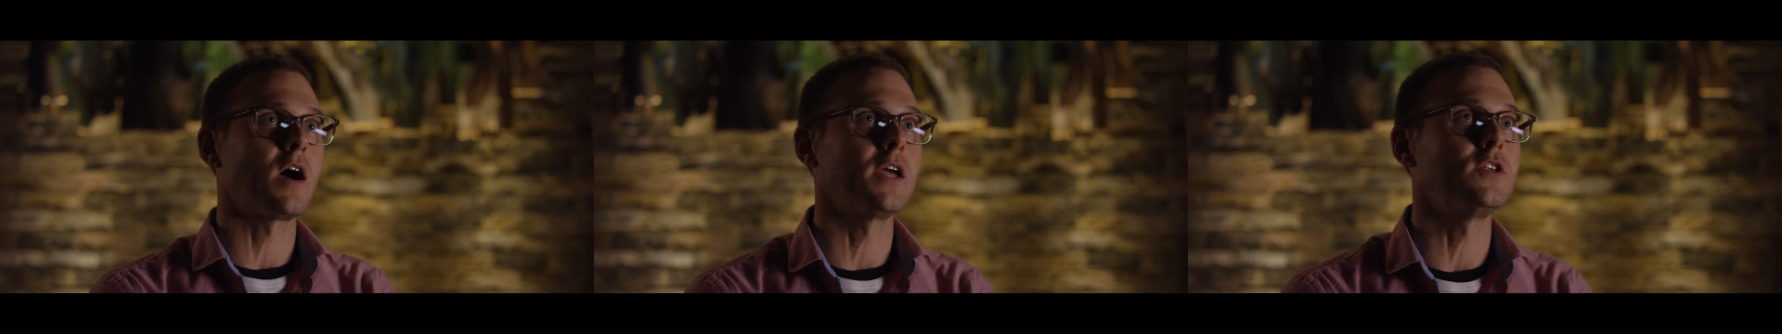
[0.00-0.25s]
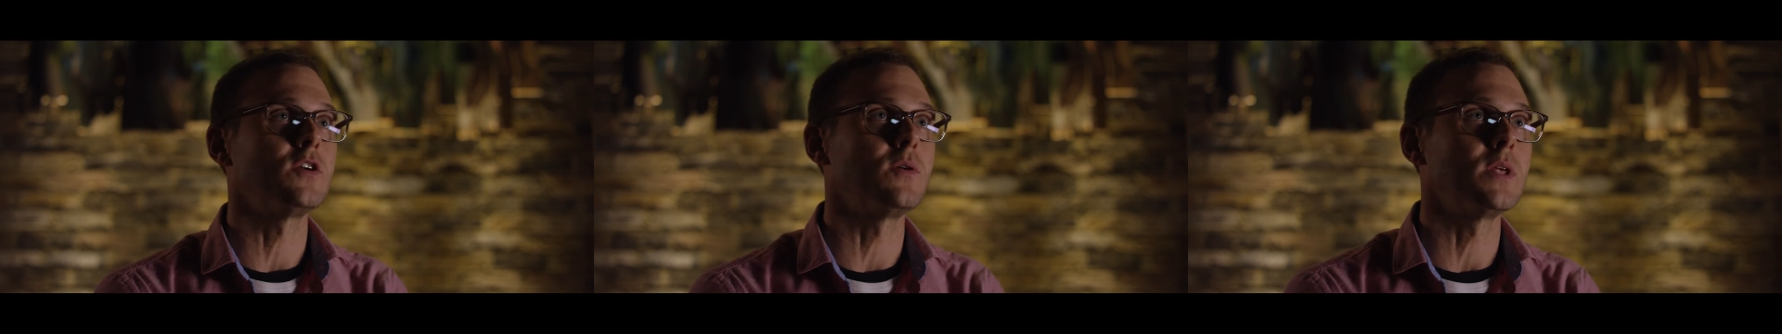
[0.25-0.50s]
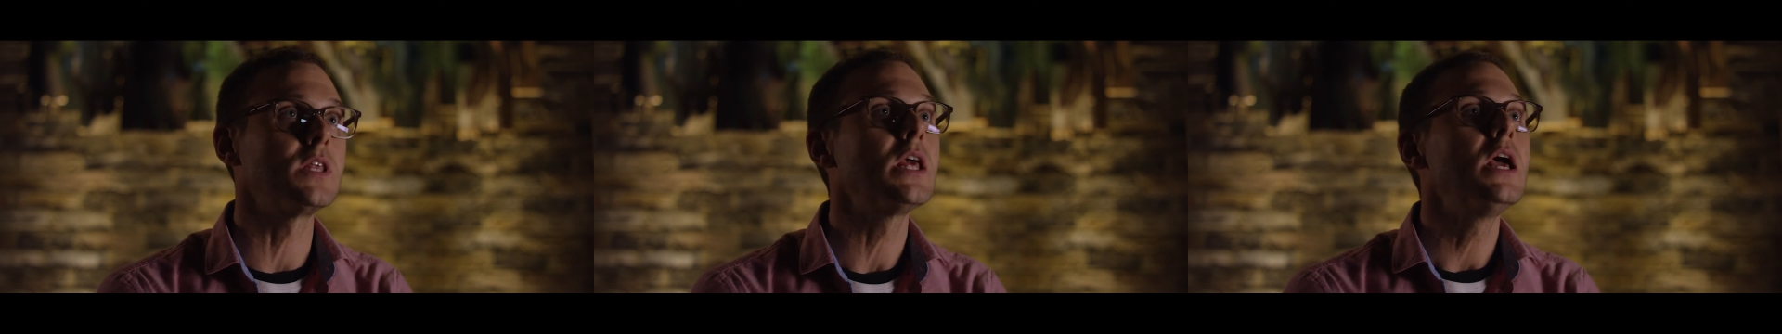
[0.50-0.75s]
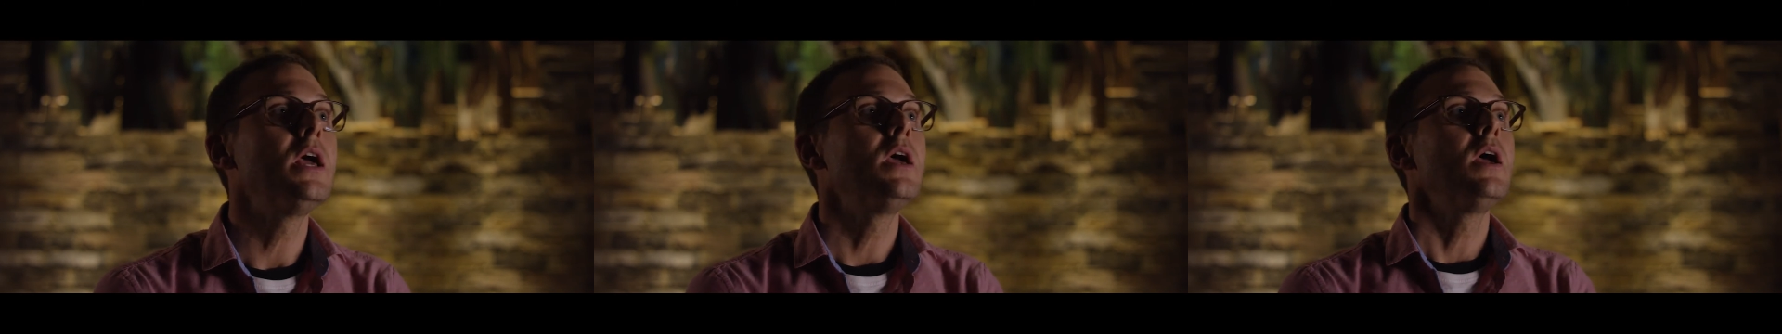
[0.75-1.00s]
that I do
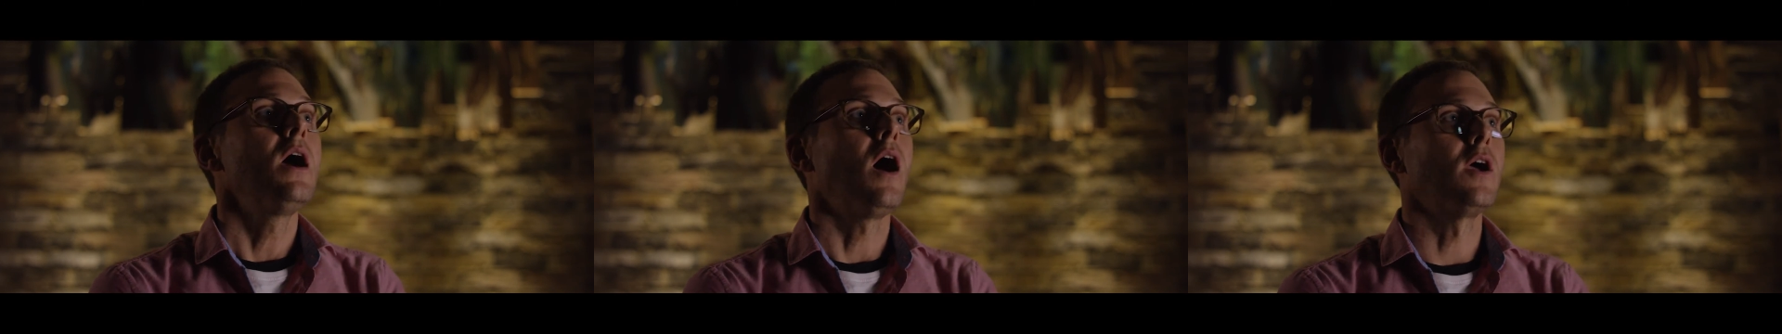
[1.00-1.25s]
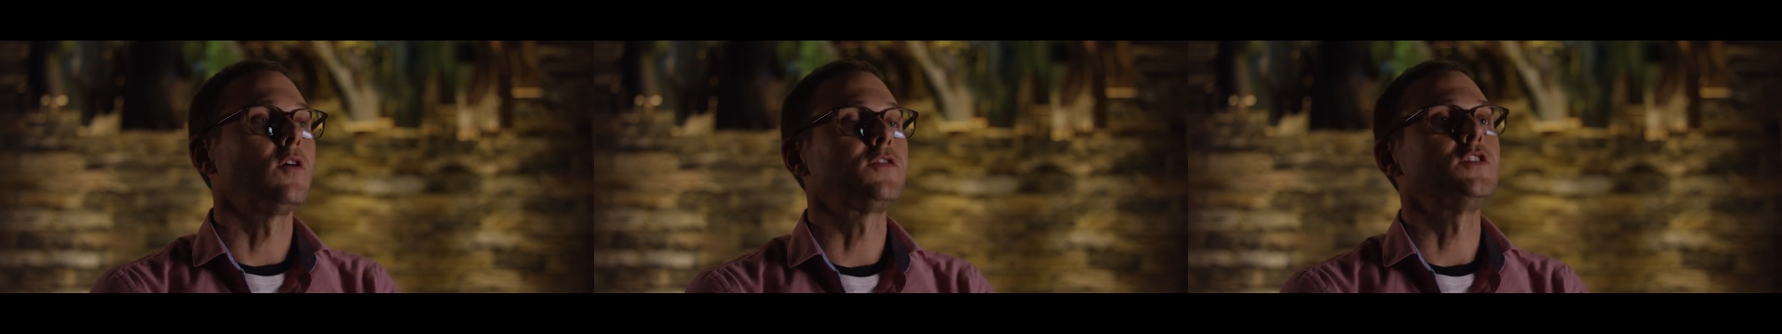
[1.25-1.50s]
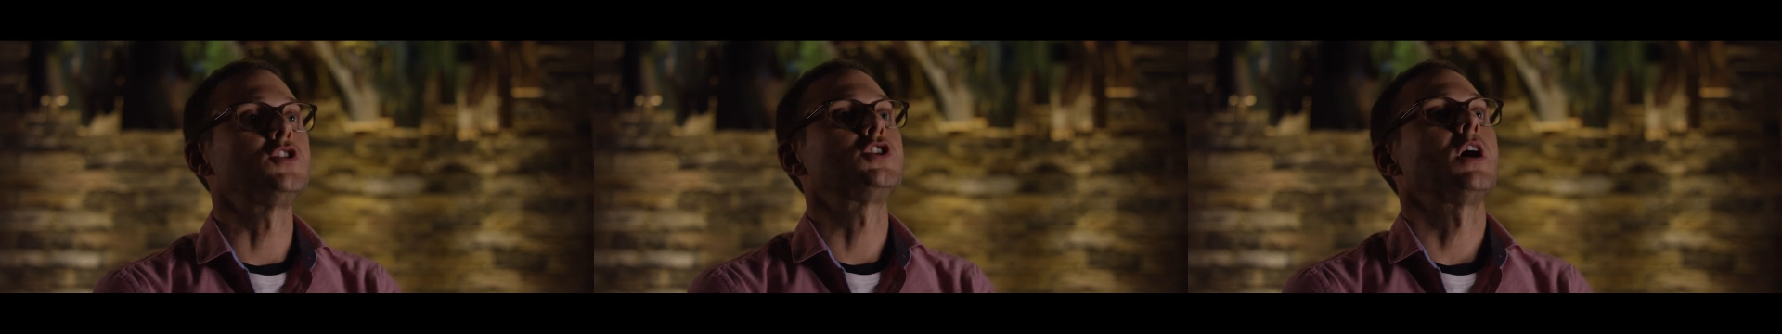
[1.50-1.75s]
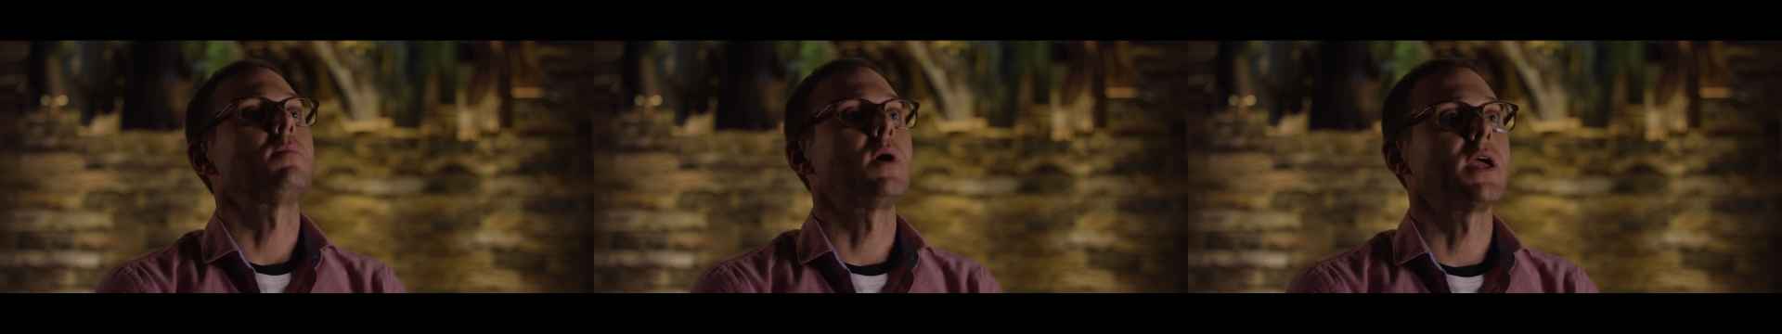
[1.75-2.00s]
is I often
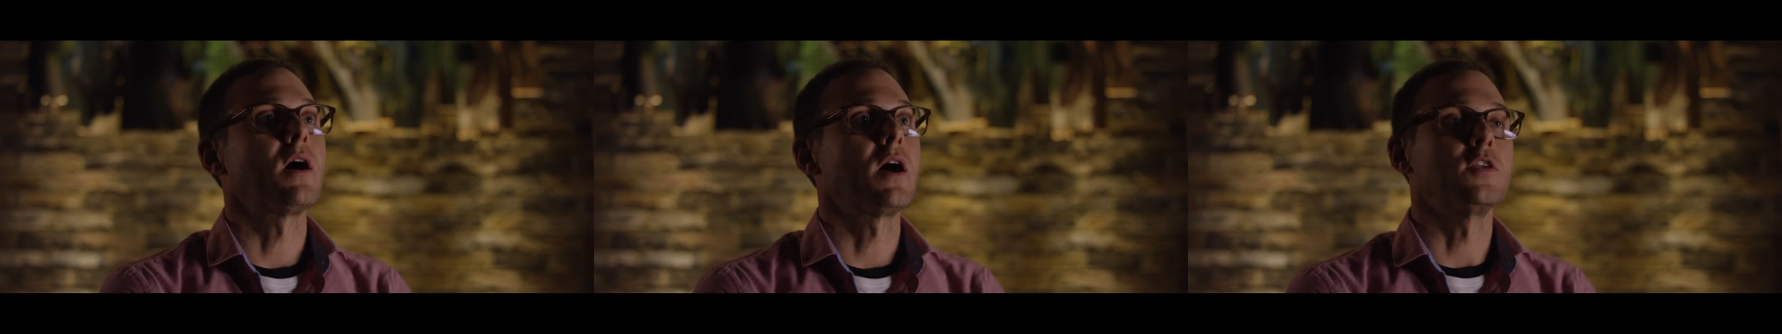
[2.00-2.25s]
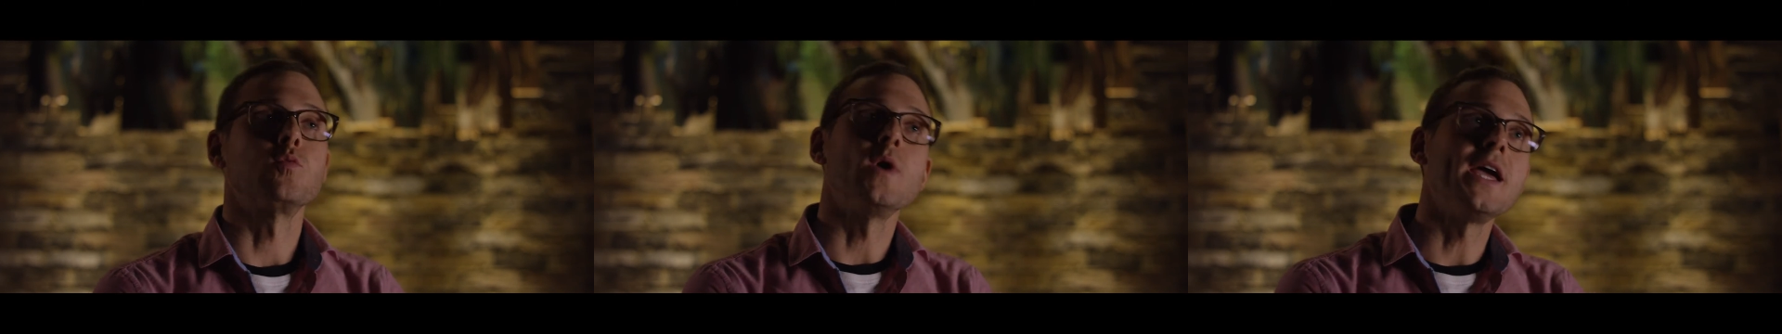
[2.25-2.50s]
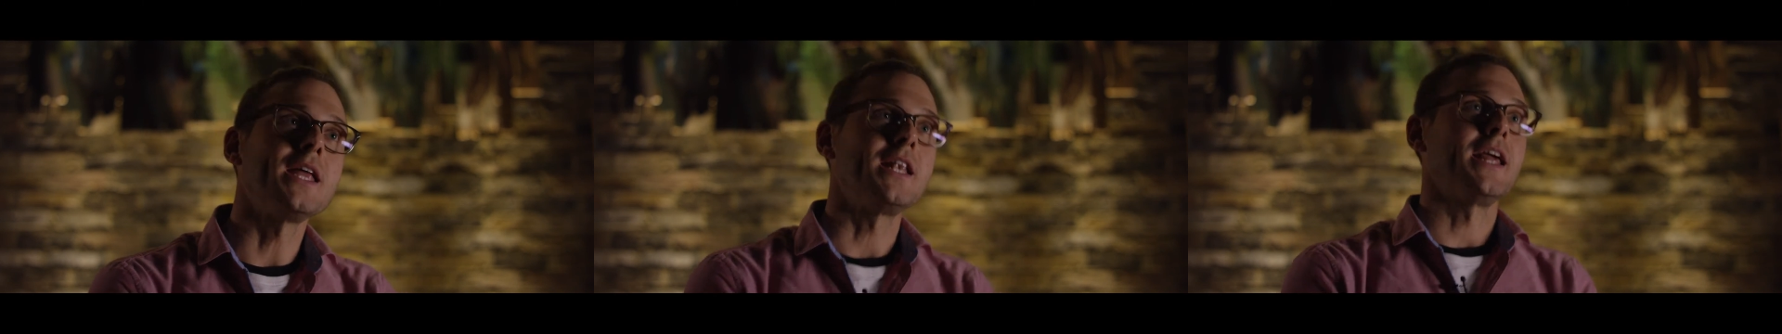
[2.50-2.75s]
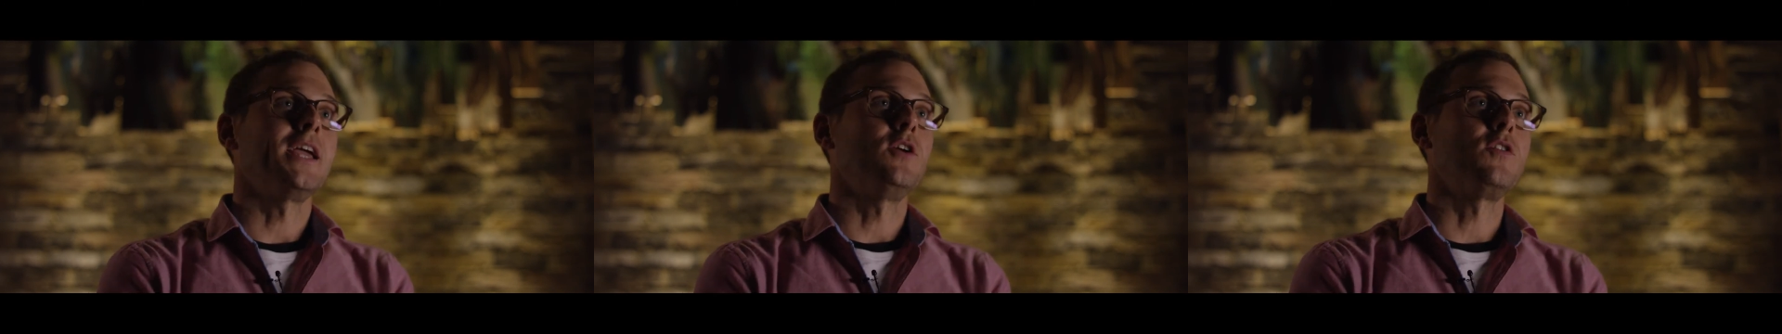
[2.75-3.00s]
shut my eyes. Weirdly,